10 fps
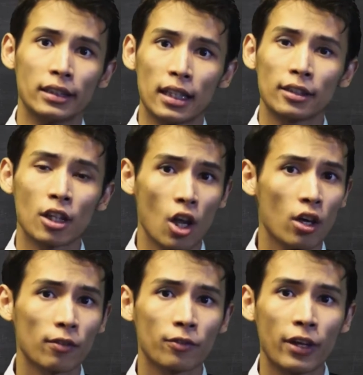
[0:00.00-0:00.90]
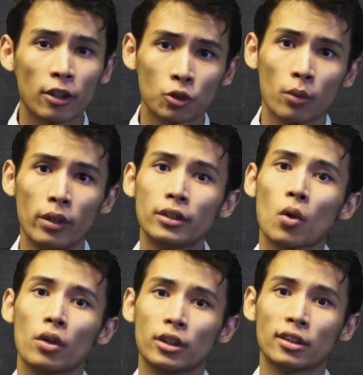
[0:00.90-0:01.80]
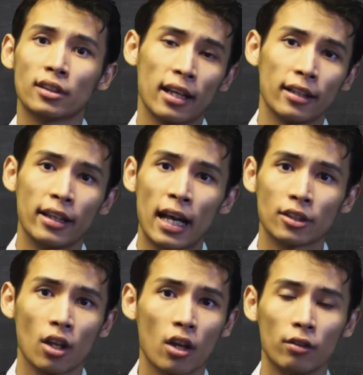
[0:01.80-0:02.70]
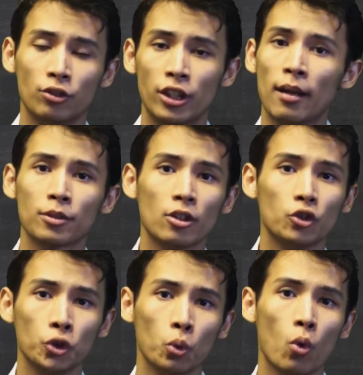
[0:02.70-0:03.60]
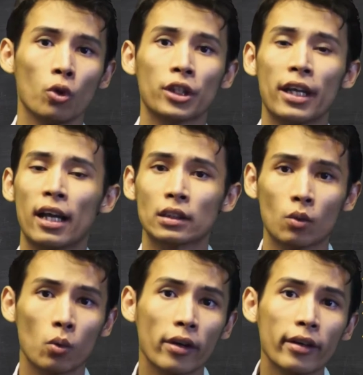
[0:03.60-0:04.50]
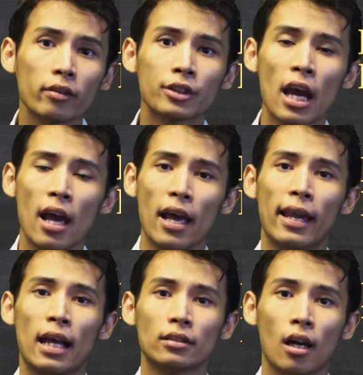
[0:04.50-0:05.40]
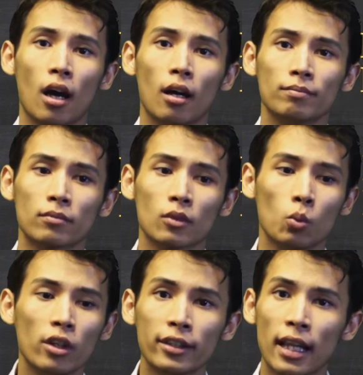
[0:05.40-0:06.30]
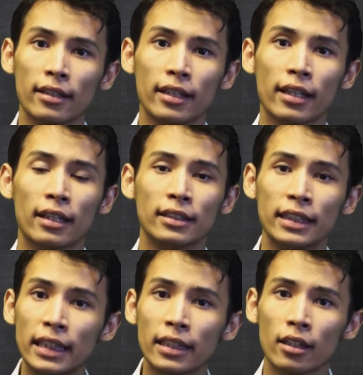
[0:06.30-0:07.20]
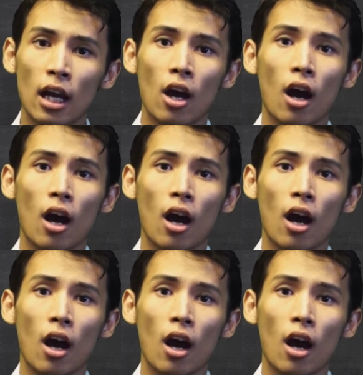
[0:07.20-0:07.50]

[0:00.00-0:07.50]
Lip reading: It has a lot of natural resources, like it has a lot of gems and jewels, it has oils, it has wood that they can teak.